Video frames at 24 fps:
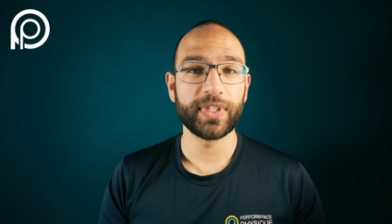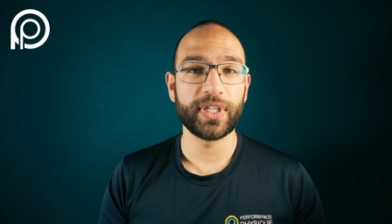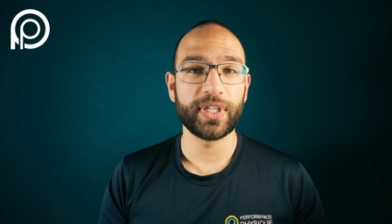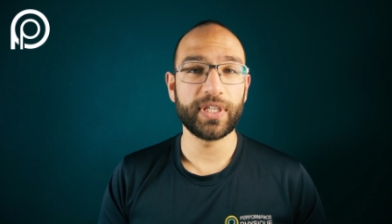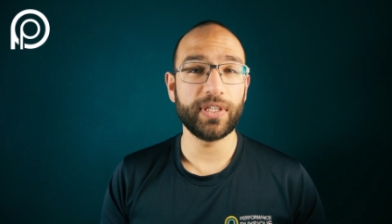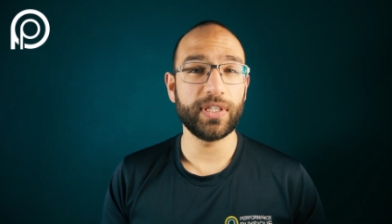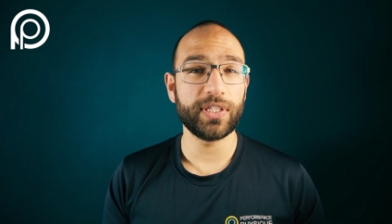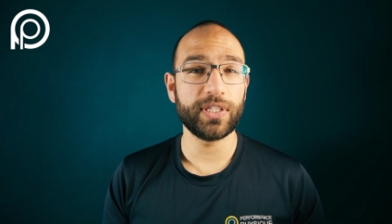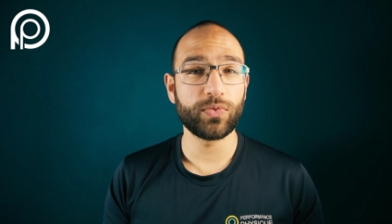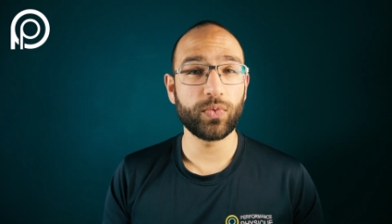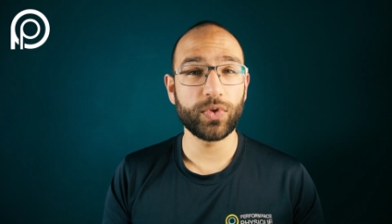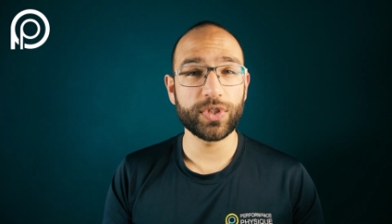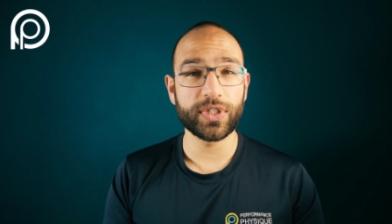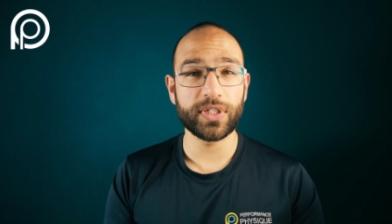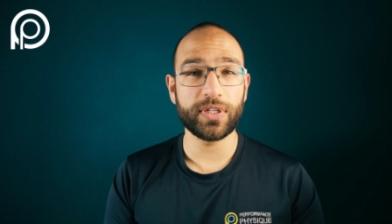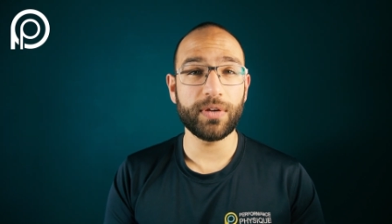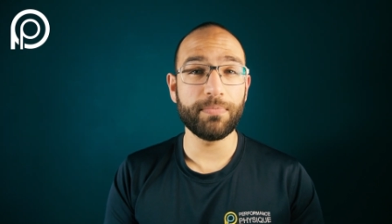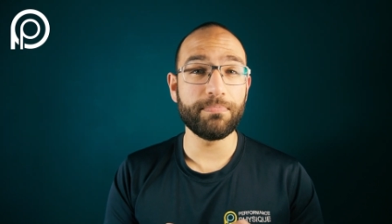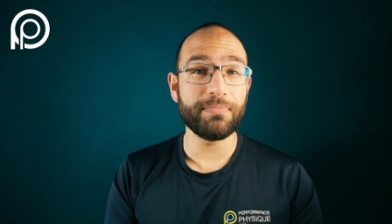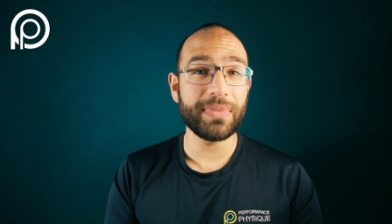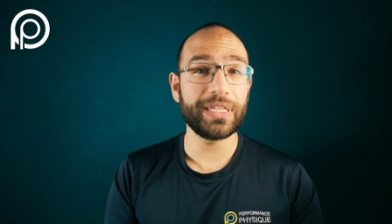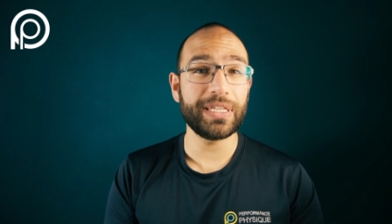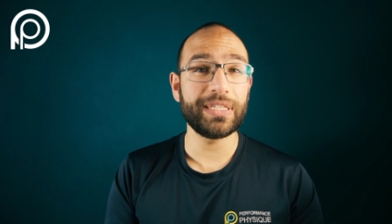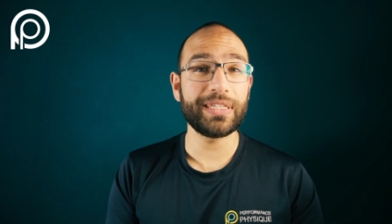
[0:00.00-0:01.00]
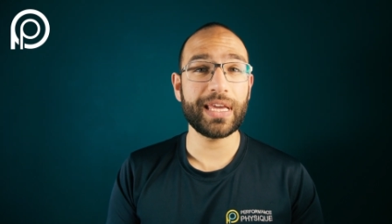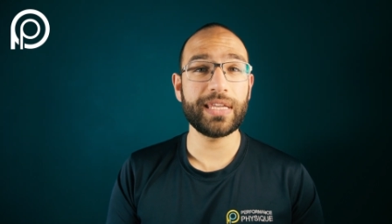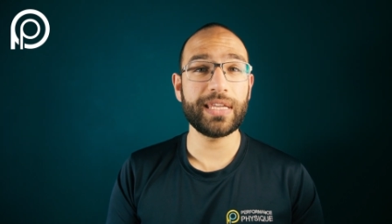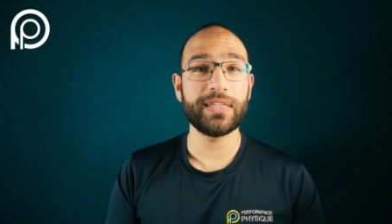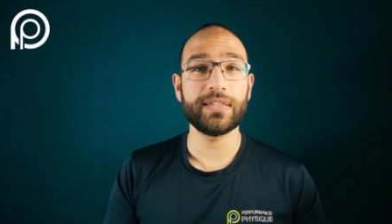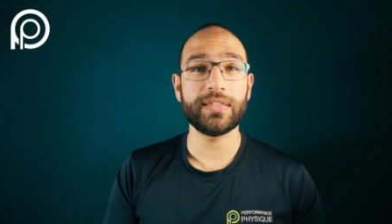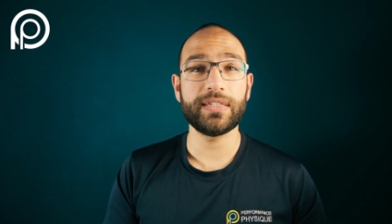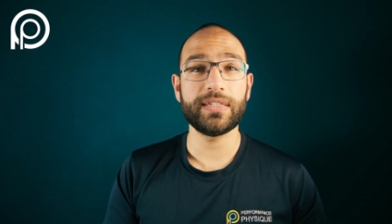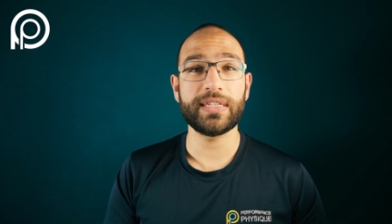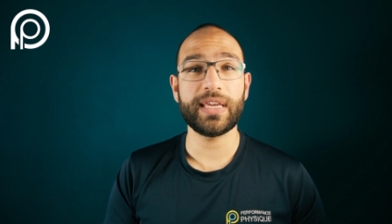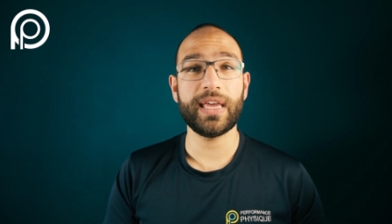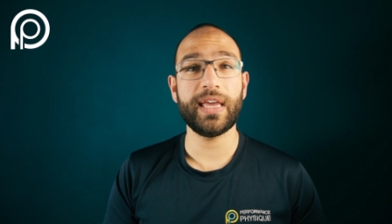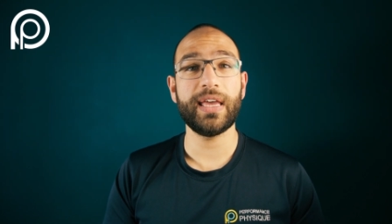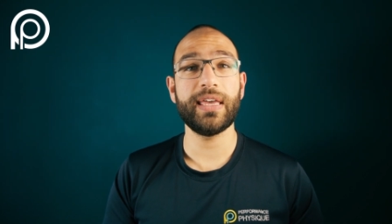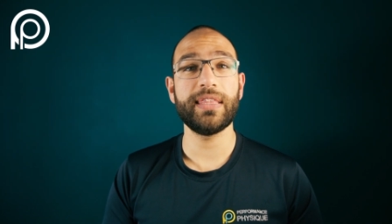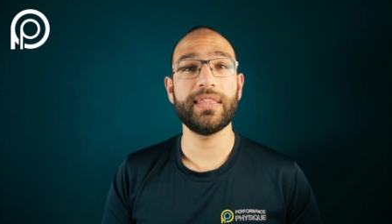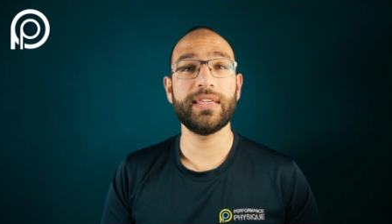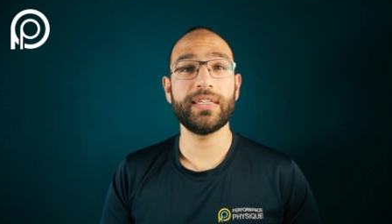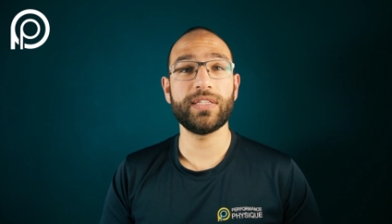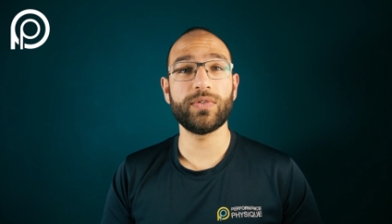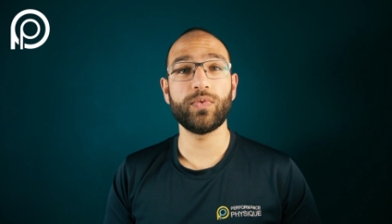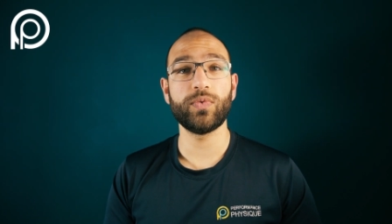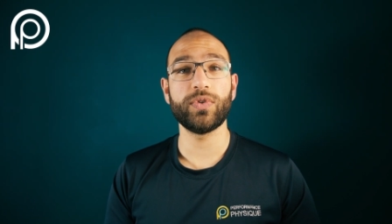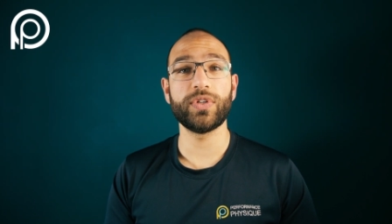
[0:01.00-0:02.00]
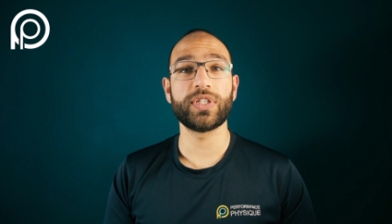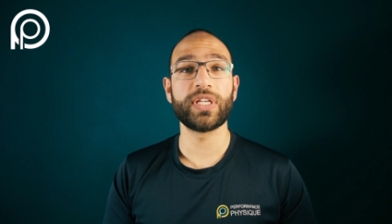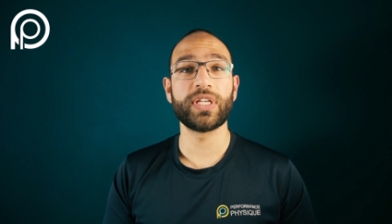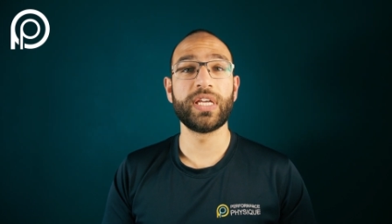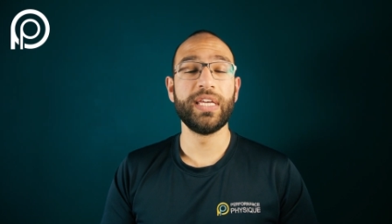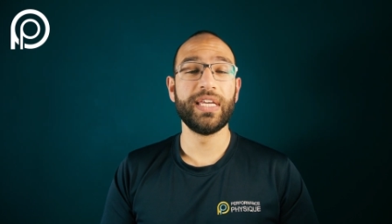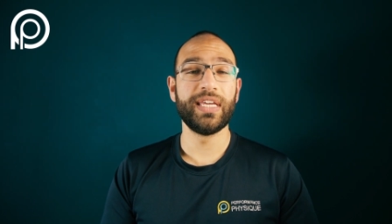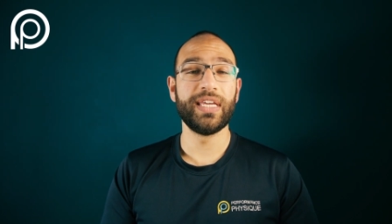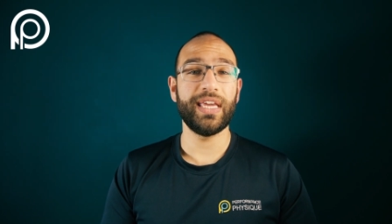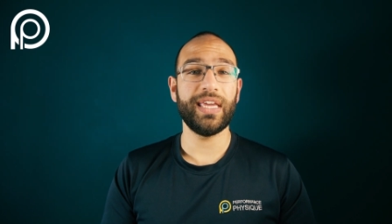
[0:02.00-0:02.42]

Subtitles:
This wasn't a mid-tendon tear, this was